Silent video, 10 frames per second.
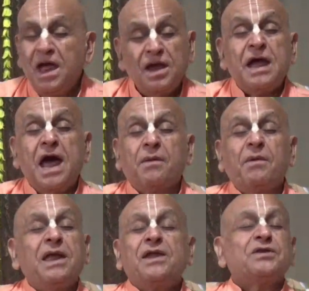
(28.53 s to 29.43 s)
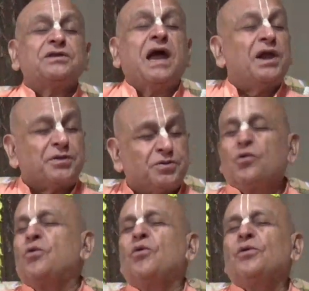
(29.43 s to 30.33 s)
Normal air is not
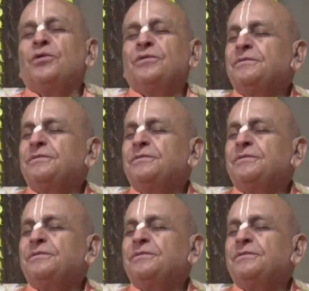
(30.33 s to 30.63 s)
so cold.